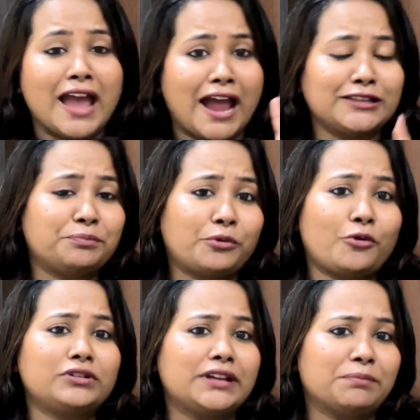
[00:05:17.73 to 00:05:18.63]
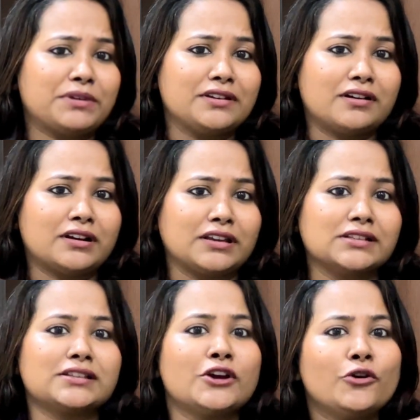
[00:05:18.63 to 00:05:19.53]
And the pro tip here
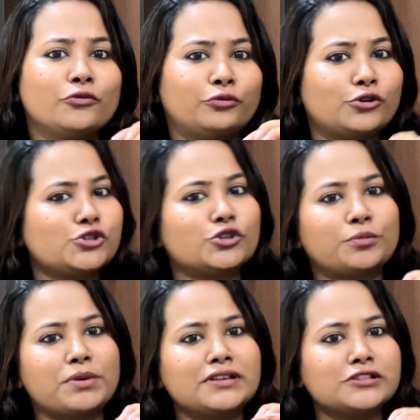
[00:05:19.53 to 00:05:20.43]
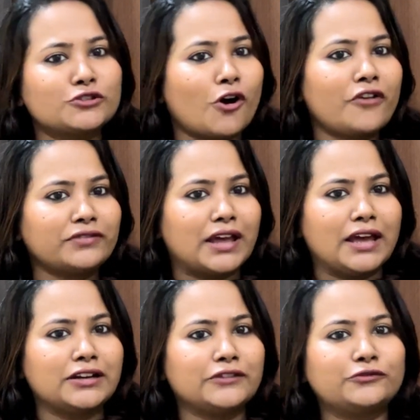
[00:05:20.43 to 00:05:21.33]
is food should be soft
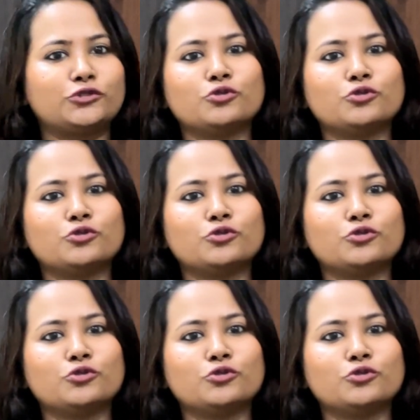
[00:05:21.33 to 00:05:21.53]
enough